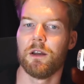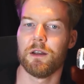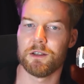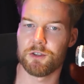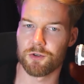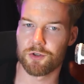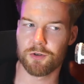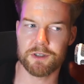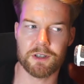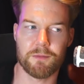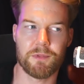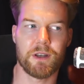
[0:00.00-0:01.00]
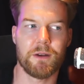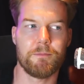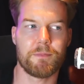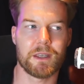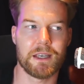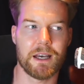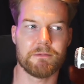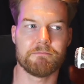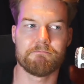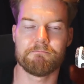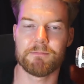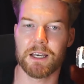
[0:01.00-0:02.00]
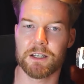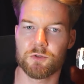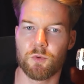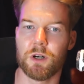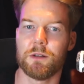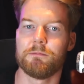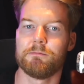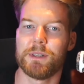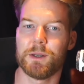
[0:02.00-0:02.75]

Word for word: is you're doing something, yet guess what?